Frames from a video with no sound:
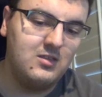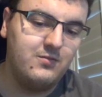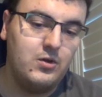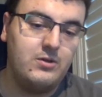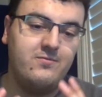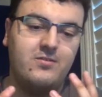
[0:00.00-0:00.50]
It's a
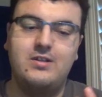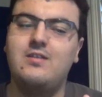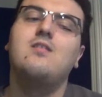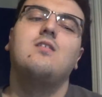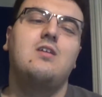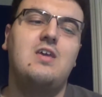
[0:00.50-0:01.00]
very
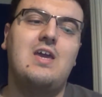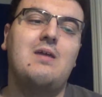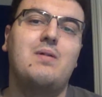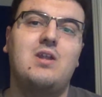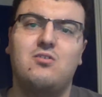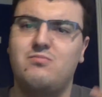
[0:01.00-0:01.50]
fun
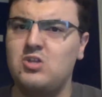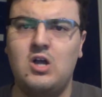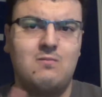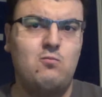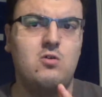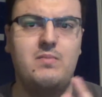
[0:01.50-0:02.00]
game, and I'll
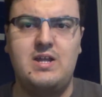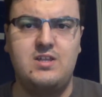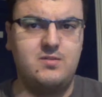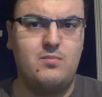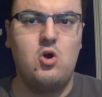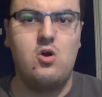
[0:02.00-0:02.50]
talk more about
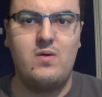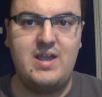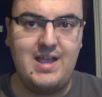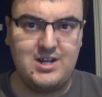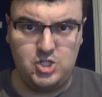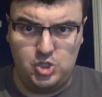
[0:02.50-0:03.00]
it tomorrow when
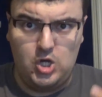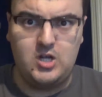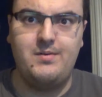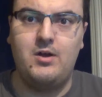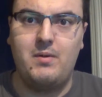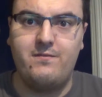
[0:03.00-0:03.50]
I actually
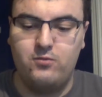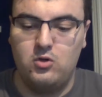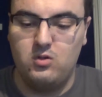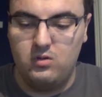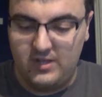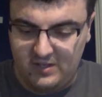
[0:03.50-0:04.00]
talk about my
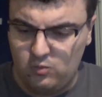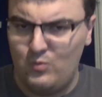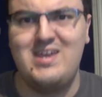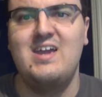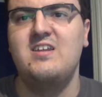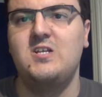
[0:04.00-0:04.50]
full
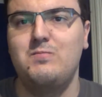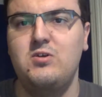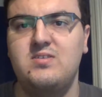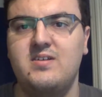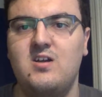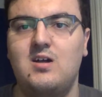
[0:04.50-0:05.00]
weekend
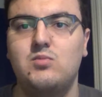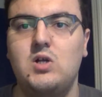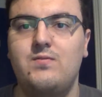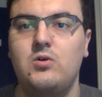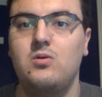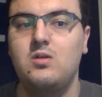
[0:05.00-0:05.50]
experience at
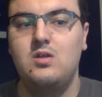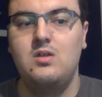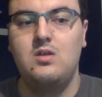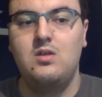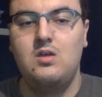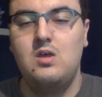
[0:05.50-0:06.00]
ConBravo.
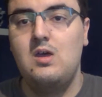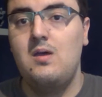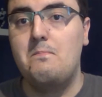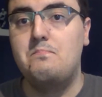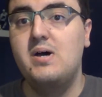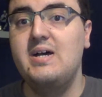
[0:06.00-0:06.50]

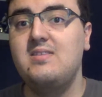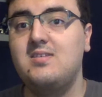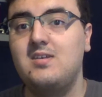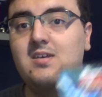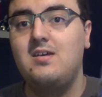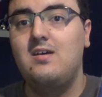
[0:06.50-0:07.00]

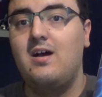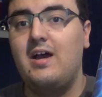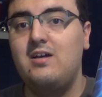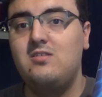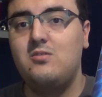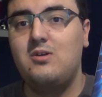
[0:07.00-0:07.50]
But
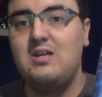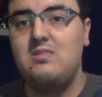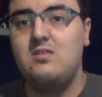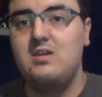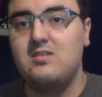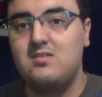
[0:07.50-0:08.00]
I also
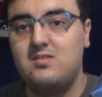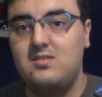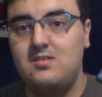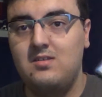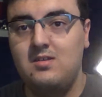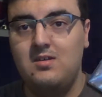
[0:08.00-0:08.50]
got
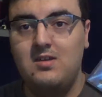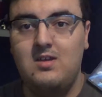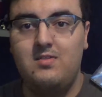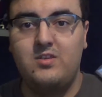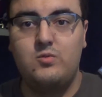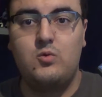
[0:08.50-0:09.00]
this.
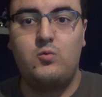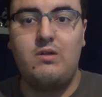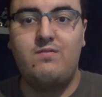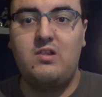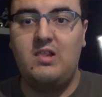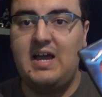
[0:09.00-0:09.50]
This was one
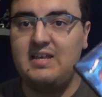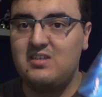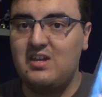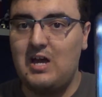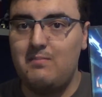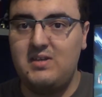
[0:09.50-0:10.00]
of the
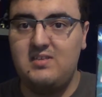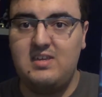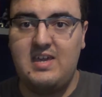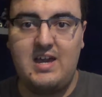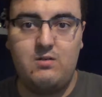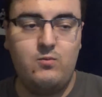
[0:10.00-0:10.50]
last copies
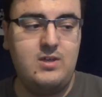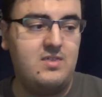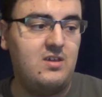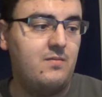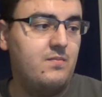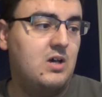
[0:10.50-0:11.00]
he had
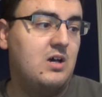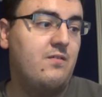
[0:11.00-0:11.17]
with him.